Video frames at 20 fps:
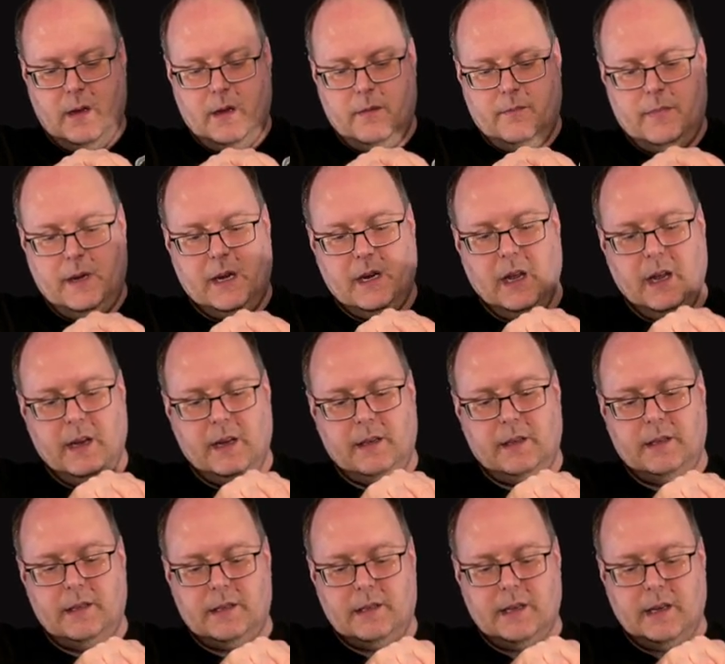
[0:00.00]

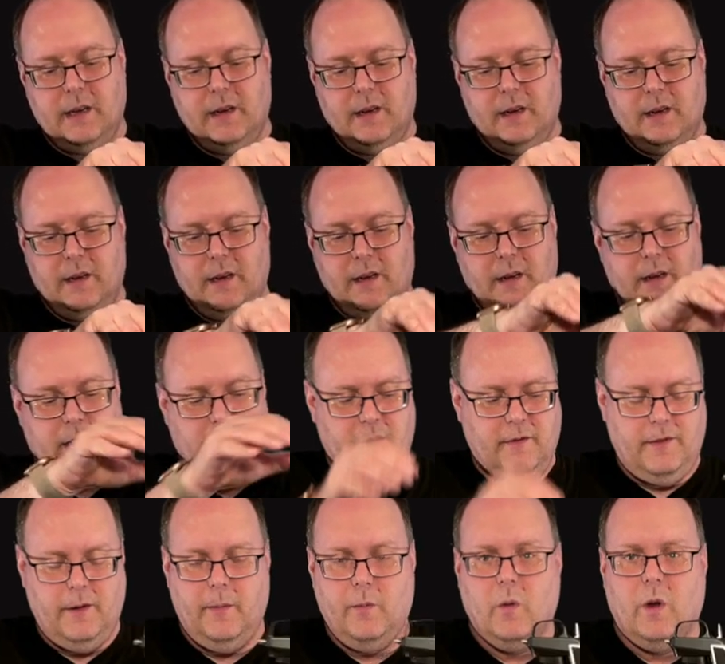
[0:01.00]
because
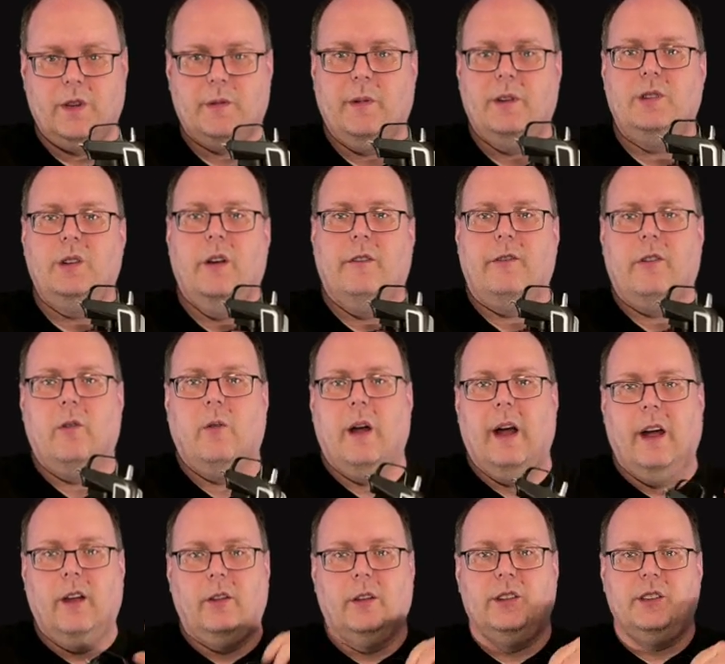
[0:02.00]
if you've watched my show for a
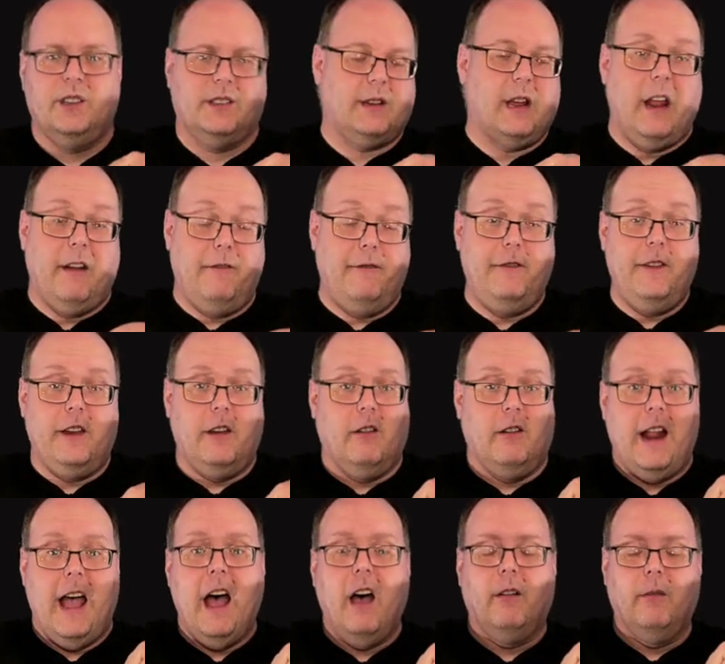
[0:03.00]
while or you just kind of figure
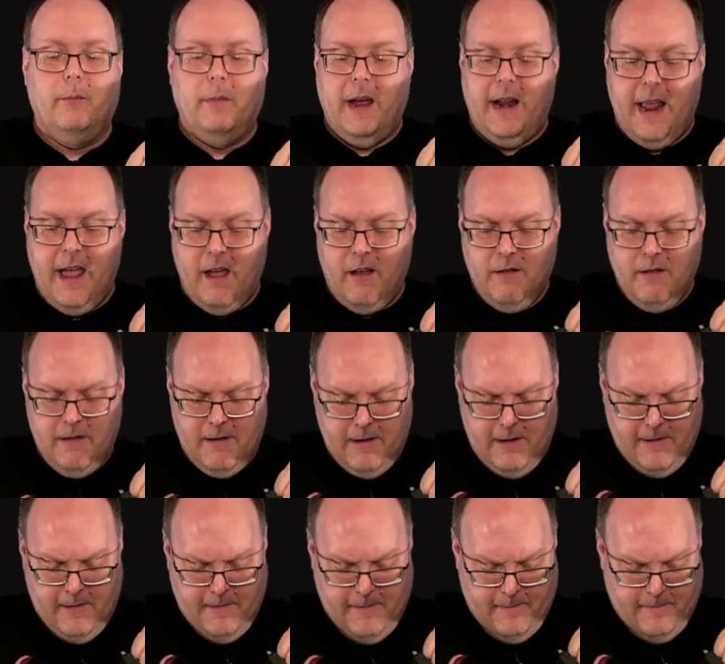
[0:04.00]
it out by now,
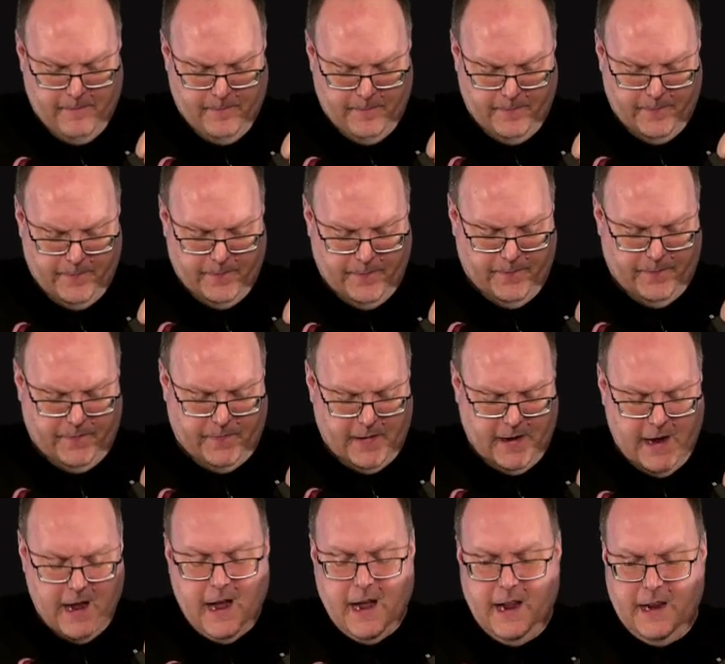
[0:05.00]

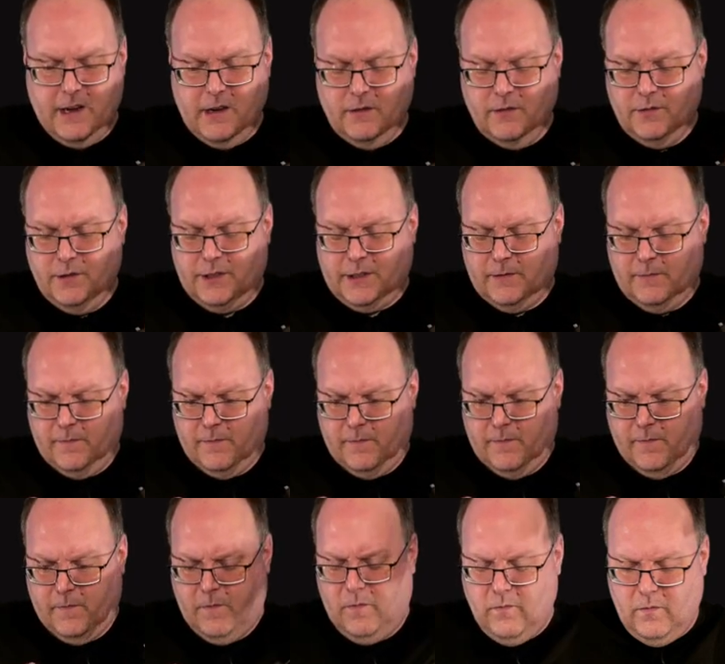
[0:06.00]
I use
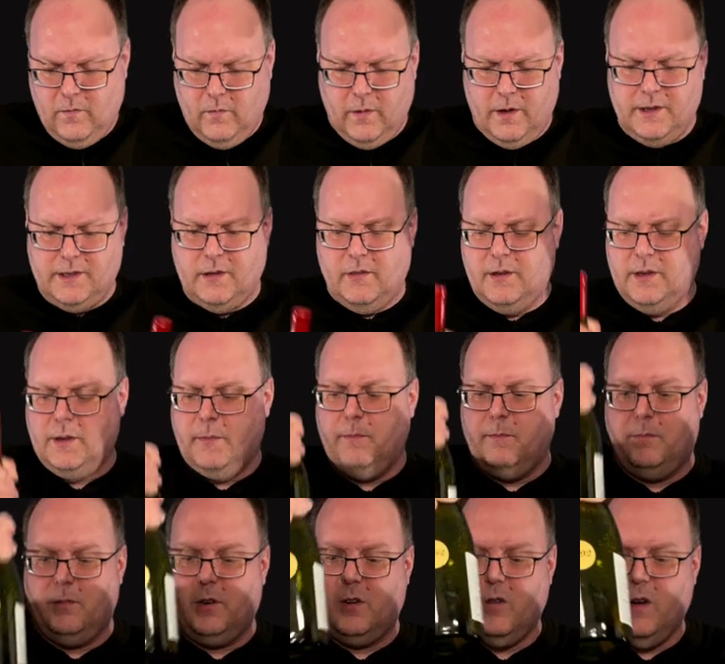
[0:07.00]
what is known as a
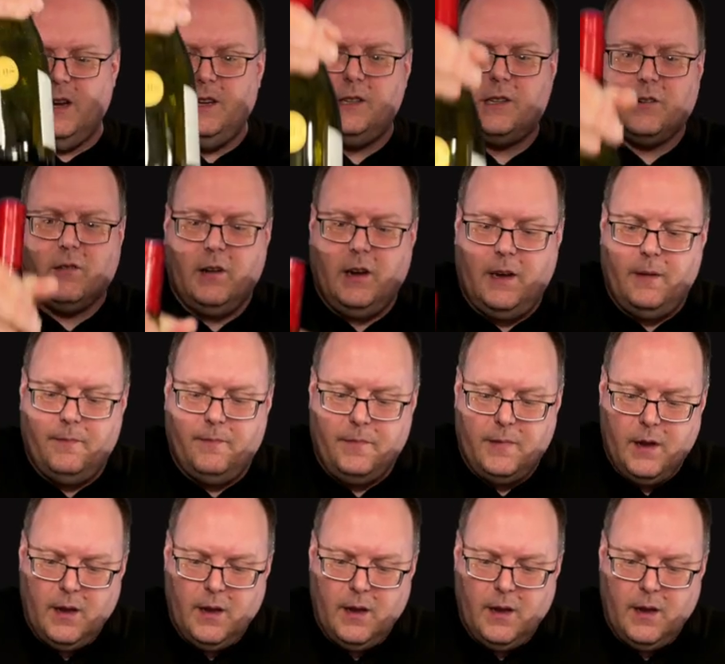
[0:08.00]
green screen.